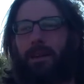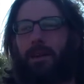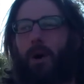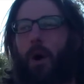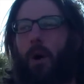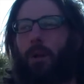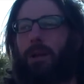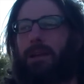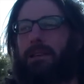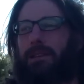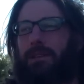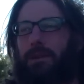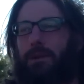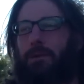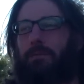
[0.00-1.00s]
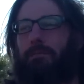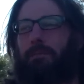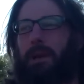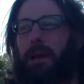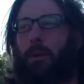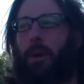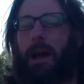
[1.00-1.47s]
the goal is to
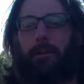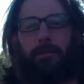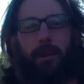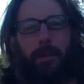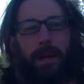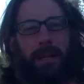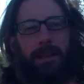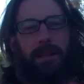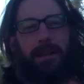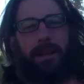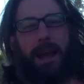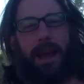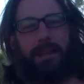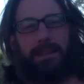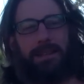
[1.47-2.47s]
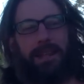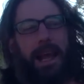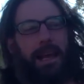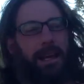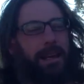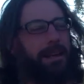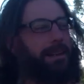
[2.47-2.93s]
be away from it and
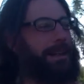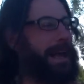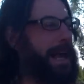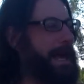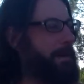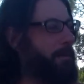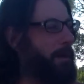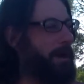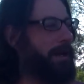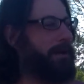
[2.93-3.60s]
stake a claim